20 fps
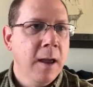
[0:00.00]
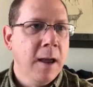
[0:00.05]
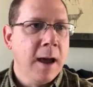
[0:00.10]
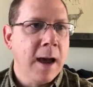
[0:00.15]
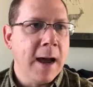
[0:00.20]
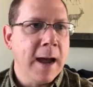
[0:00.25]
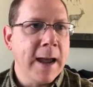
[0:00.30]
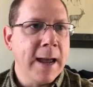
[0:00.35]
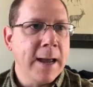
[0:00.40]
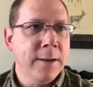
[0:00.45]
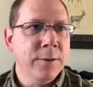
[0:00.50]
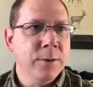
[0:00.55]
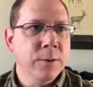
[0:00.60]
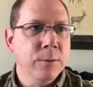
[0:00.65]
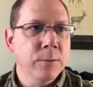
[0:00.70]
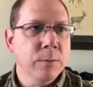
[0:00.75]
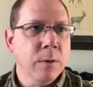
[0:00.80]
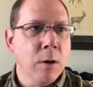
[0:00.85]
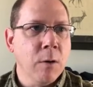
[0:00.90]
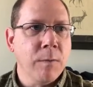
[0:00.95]
I had
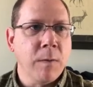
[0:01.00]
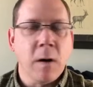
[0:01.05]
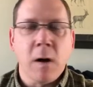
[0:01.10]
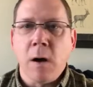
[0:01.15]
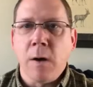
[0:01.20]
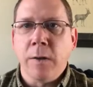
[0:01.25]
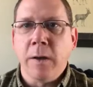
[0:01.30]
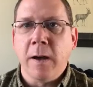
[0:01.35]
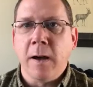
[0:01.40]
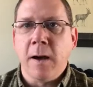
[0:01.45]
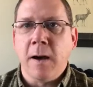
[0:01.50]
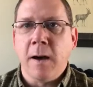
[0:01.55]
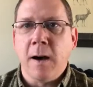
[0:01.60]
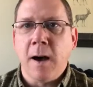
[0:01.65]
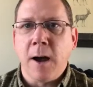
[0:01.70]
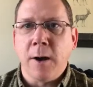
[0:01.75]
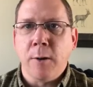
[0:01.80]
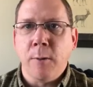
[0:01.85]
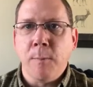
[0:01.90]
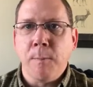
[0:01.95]
to overhaul the
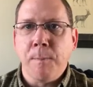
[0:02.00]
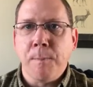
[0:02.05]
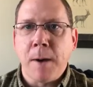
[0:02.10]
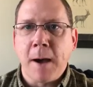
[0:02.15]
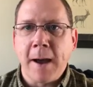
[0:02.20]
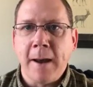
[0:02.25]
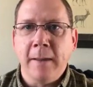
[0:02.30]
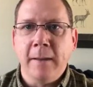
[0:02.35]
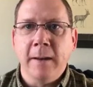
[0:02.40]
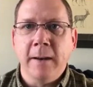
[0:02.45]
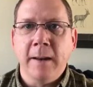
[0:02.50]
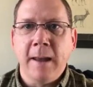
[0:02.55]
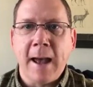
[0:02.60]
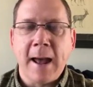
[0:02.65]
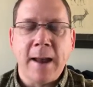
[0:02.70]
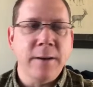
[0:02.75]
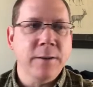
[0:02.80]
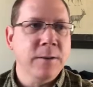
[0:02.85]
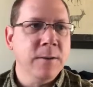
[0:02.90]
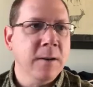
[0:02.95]
autopilot
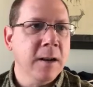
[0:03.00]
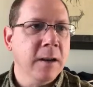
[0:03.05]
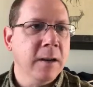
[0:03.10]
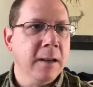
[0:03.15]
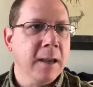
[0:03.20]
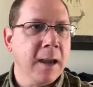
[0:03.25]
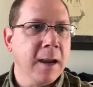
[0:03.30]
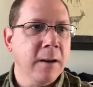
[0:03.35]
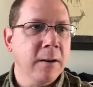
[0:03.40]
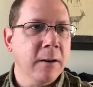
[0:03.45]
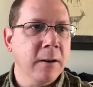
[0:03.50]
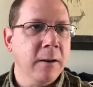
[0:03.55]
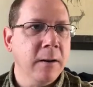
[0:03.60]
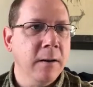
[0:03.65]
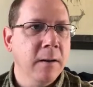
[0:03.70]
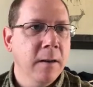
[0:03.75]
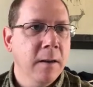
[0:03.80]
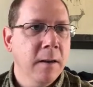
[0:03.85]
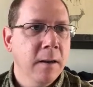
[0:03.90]
attitude indicator.